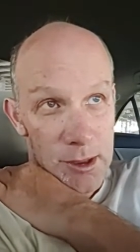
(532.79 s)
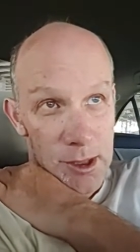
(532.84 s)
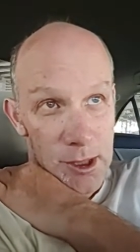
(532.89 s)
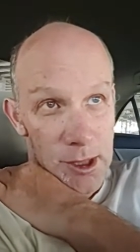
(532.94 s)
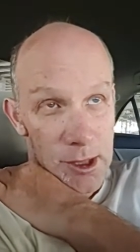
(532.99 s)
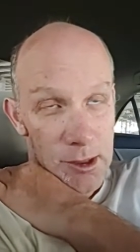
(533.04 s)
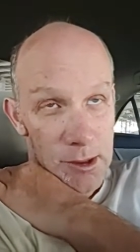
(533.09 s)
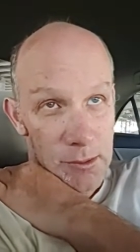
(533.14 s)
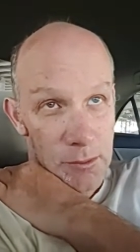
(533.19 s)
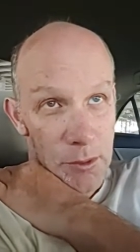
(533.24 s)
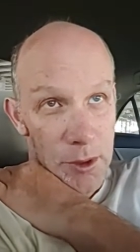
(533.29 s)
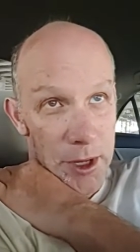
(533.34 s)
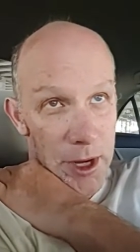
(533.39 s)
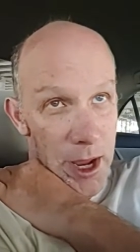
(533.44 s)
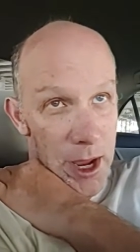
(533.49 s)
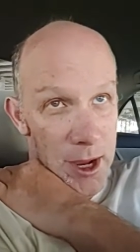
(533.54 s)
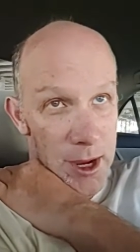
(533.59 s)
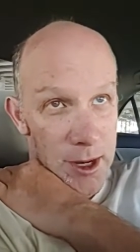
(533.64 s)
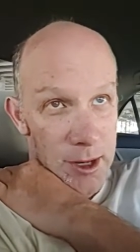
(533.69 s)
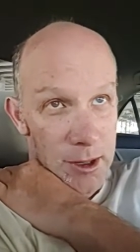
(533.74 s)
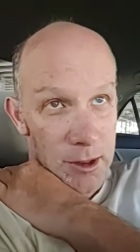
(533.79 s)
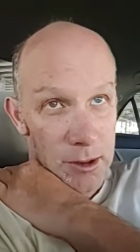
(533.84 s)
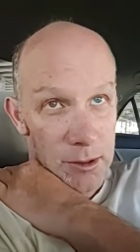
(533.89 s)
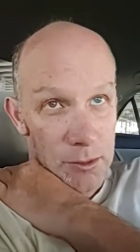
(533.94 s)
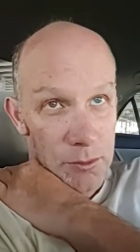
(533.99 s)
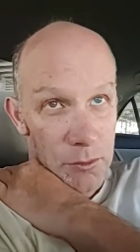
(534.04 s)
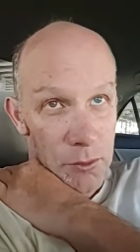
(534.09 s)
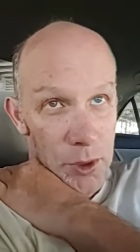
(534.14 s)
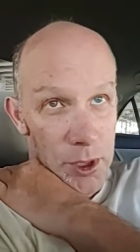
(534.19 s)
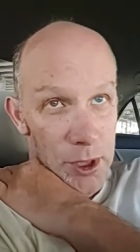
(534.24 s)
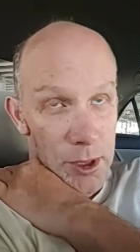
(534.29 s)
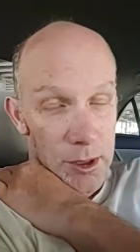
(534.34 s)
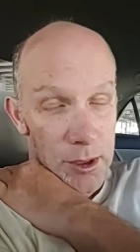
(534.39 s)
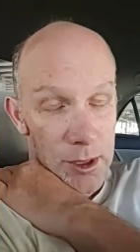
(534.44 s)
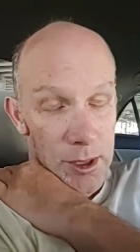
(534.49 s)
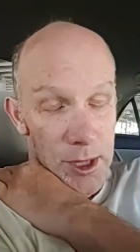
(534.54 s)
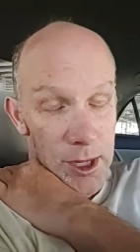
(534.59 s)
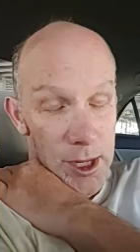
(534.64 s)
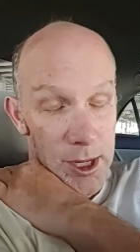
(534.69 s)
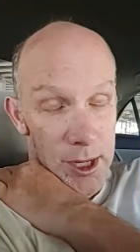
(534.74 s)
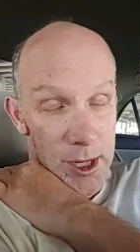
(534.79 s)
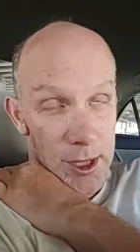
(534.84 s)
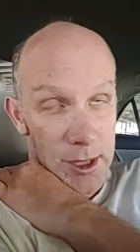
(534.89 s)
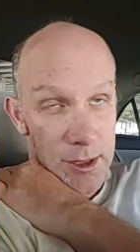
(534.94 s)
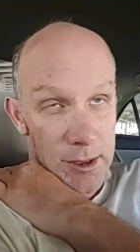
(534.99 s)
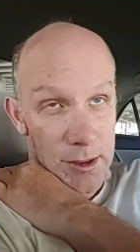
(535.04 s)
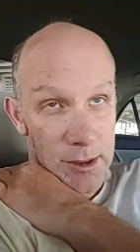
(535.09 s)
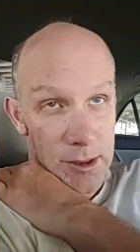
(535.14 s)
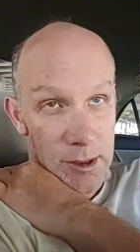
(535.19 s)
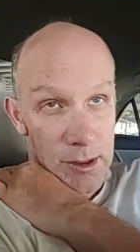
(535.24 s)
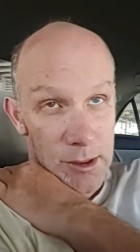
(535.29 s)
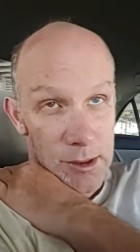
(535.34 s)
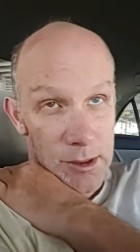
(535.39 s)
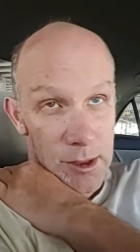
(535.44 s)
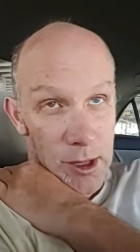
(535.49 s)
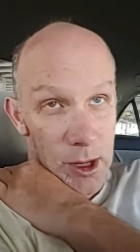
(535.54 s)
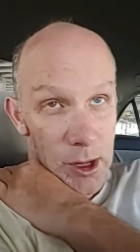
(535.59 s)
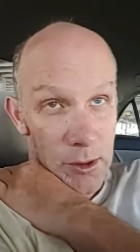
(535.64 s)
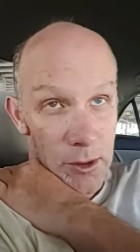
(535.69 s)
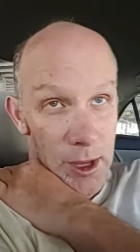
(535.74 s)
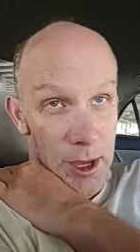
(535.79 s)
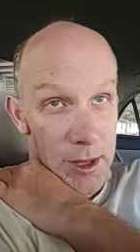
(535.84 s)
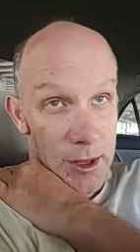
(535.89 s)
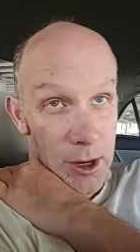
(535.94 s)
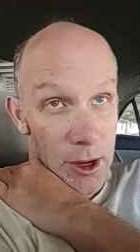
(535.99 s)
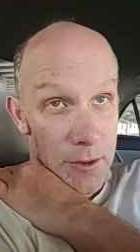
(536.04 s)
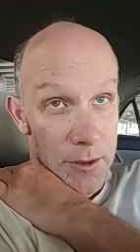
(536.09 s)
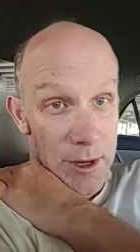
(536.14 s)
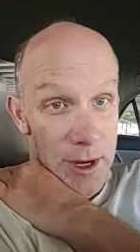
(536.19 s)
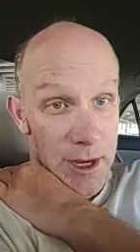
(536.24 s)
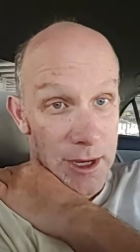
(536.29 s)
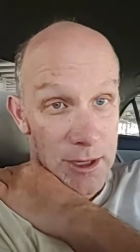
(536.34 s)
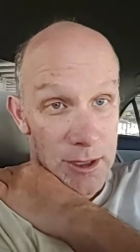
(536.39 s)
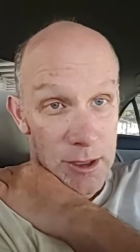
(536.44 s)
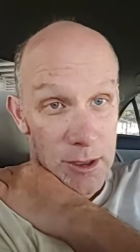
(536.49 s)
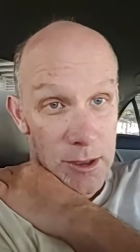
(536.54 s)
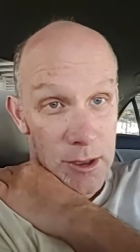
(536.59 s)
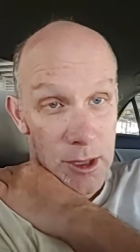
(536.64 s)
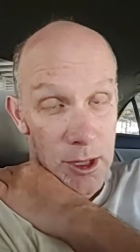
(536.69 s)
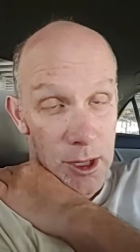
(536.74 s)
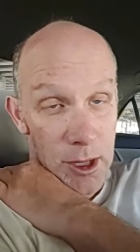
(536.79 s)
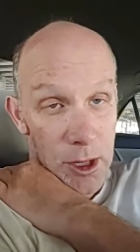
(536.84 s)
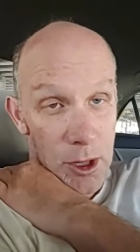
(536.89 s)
uh, when I when I all I, all that I did